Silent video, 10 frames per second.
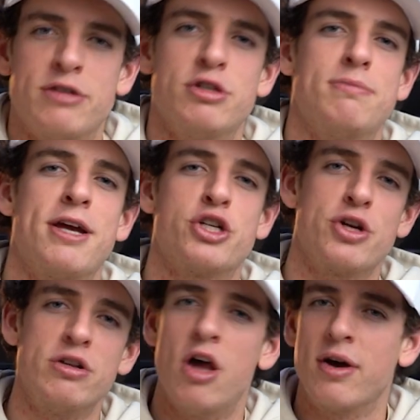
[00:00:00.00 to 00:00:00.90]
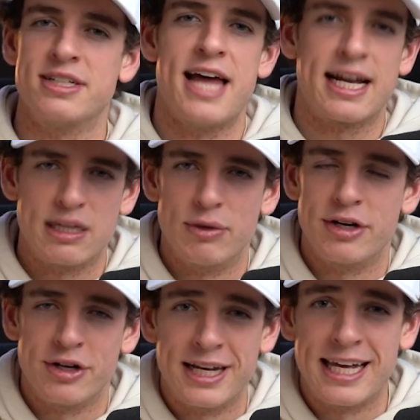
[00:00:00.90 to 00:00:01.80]
So just make sure you know exactly what
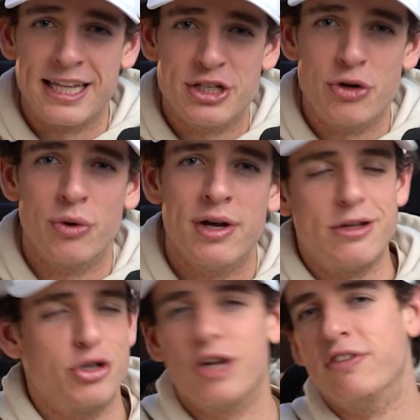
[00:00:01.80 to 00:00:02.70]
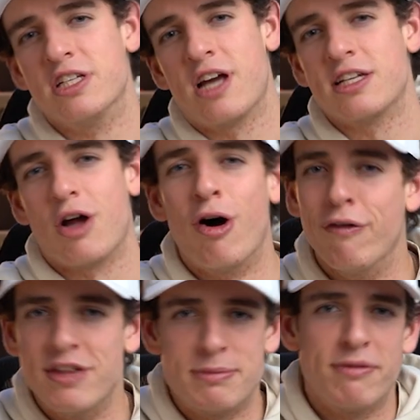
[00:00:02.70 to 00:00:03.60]
you're getting into, and you should have discussed all
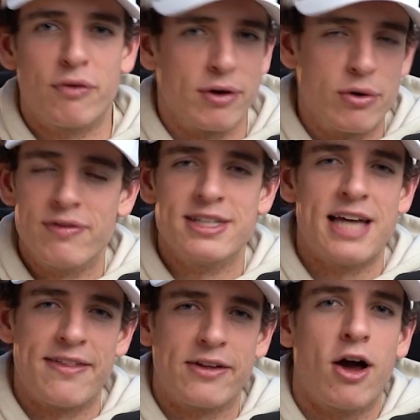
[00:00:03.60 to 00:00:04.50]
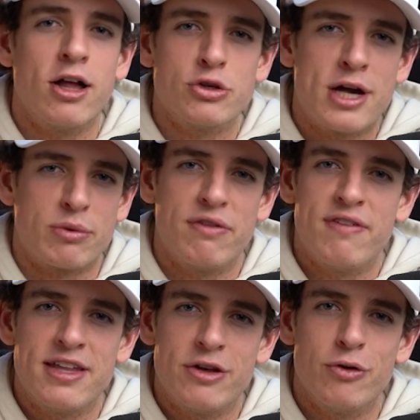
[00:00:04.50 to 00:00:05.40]
of this before you even signed the contract with the
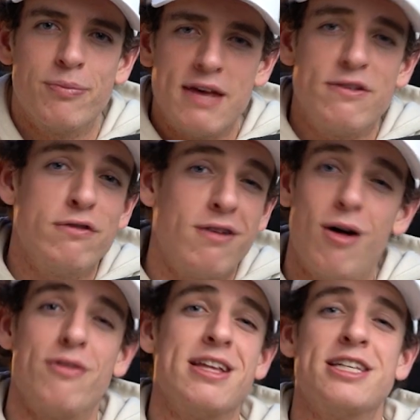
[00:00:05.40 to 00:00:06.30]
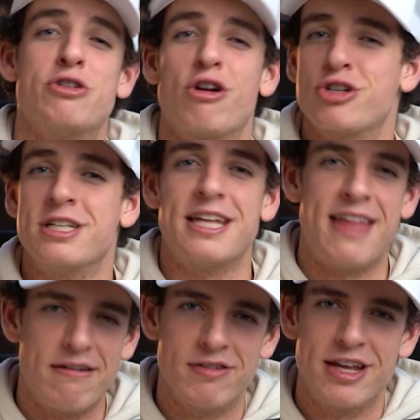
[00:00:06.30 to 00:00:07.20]
venue if you followed the instructions in
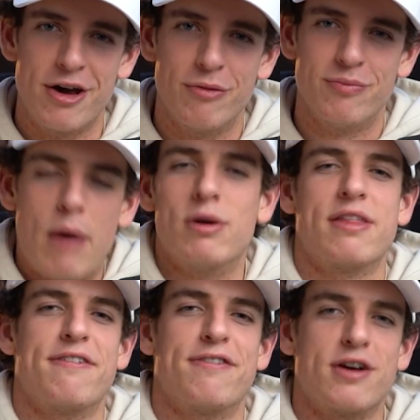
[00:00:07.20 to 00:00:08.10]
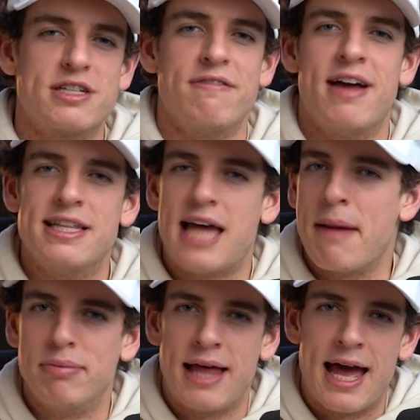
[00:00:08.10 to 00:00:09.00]
that video. At one of the first events I
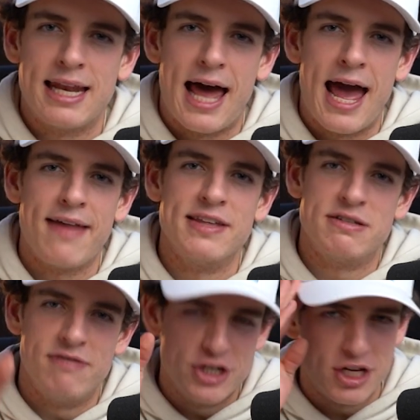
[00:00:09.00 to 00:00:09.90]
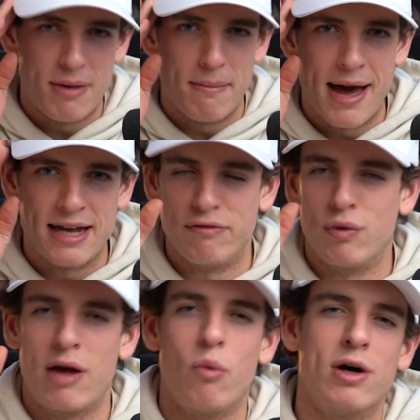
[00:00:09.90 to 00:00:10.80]
planned, I had this vision in my mind of
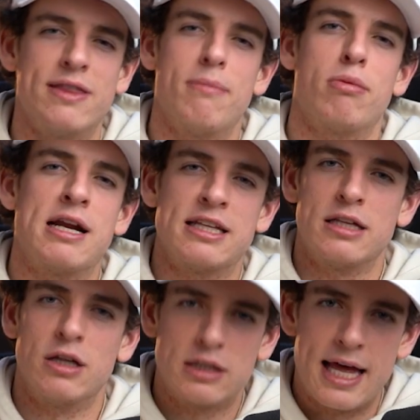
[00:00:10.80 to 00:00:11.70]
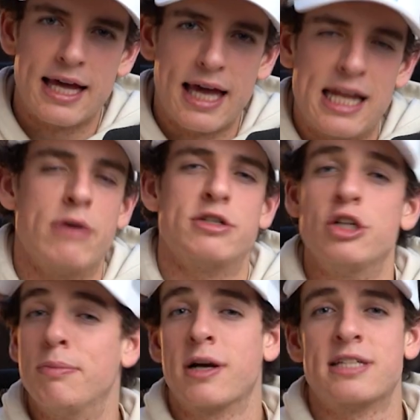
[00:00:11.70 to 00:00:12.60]
what I wanted the branding to look like, and I was
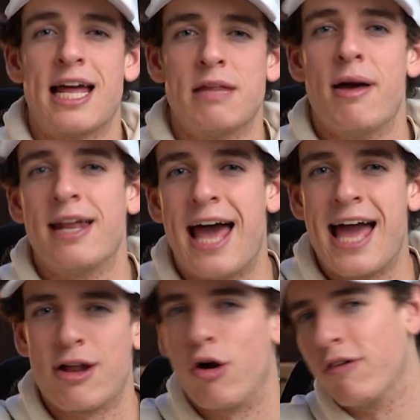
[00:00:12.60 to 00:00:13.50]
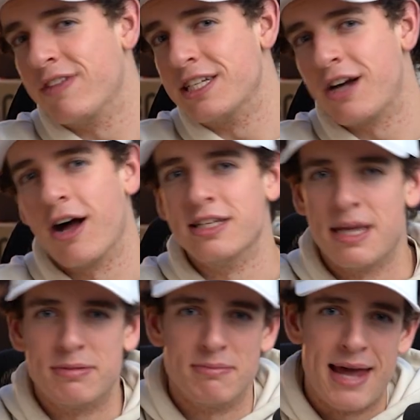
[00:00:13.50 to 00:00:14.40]
super excited about it. I had all of these
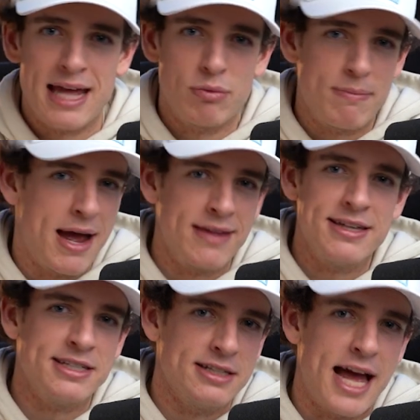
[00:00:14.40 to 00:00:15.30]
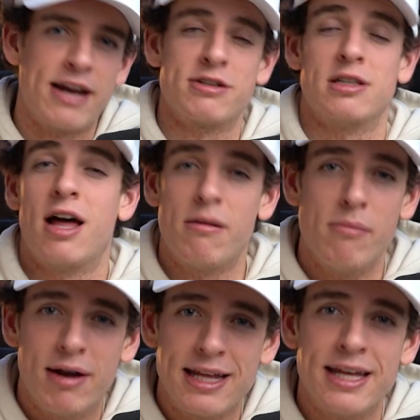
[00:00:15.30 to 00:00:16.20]
concepts made. We paid these designers a lot of
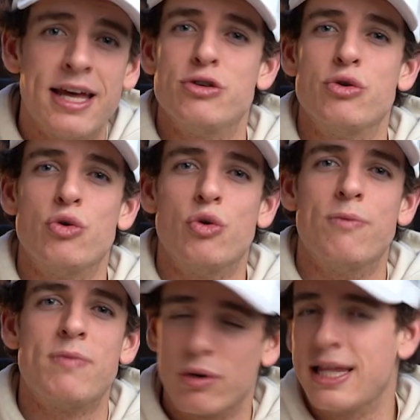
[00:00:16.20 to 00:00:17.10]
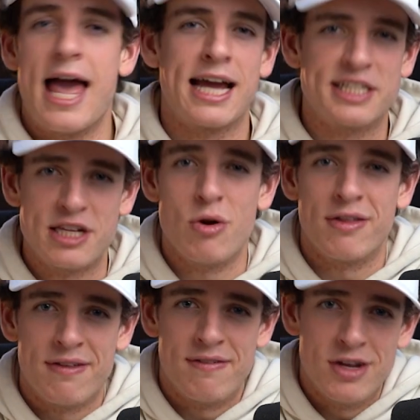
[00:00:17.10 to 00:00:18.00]
money to really execute on
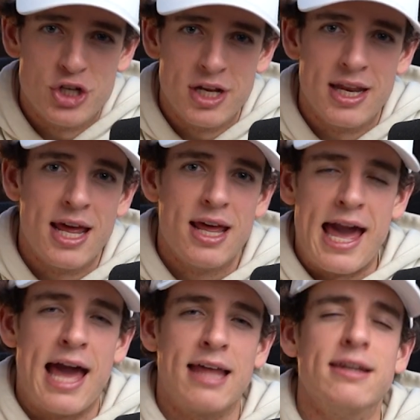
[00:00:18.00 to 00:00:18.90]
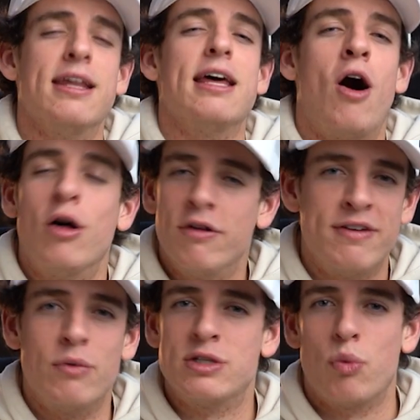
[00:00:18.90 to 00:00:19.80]
the vision, and all of
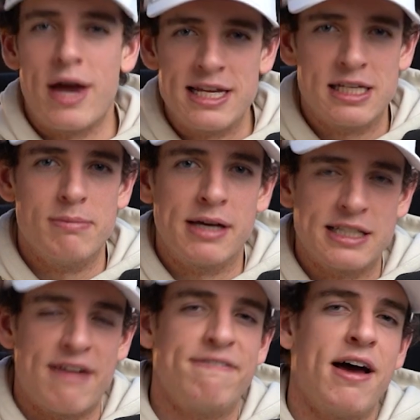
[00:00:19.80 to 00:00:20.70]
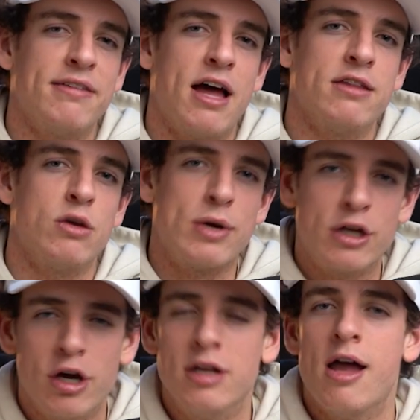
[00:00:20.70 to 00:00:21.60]
it was wasted because I found out that we
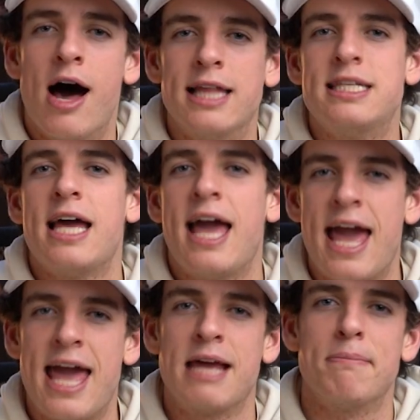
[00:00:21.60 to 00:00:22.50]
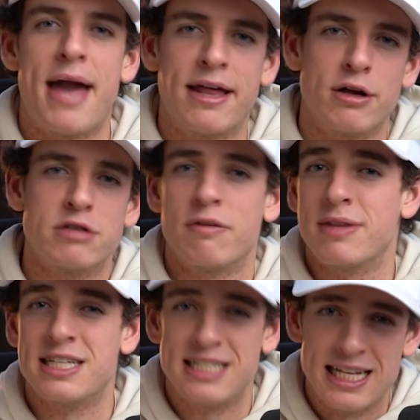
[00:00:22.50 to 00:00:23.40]
could not hang banners from
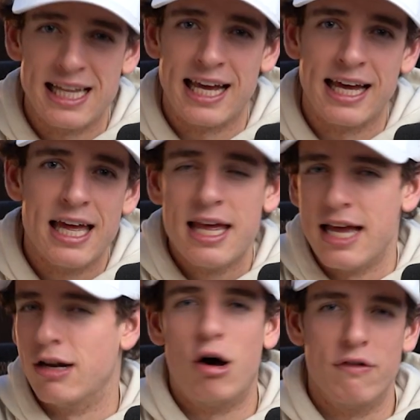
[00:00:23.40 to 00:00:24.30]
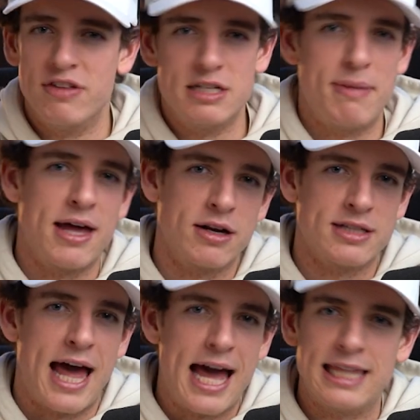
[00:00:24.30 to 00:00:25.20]
the ceiling, and all of these banners
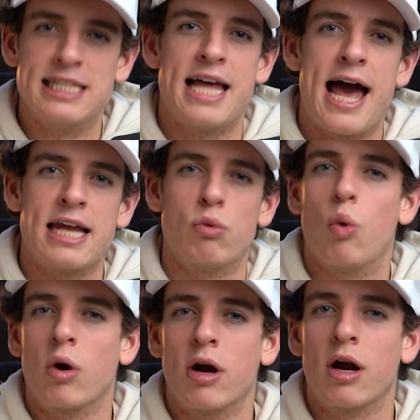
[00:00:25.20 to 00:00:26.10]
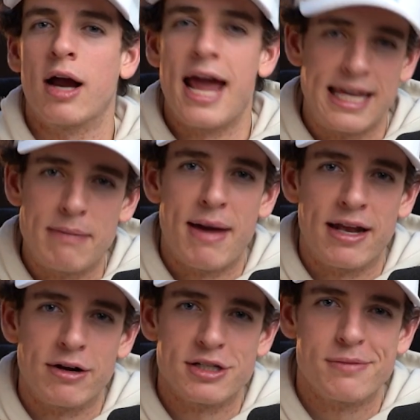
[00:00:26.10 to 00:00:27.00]
that I had designed were hanging
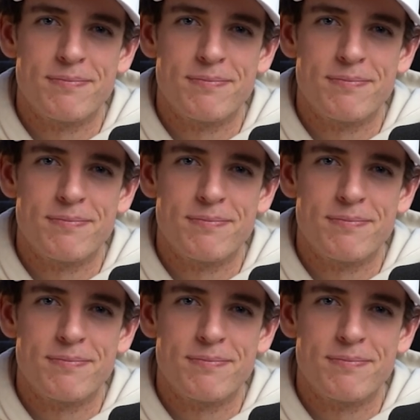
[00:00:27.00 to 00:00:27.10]
banners.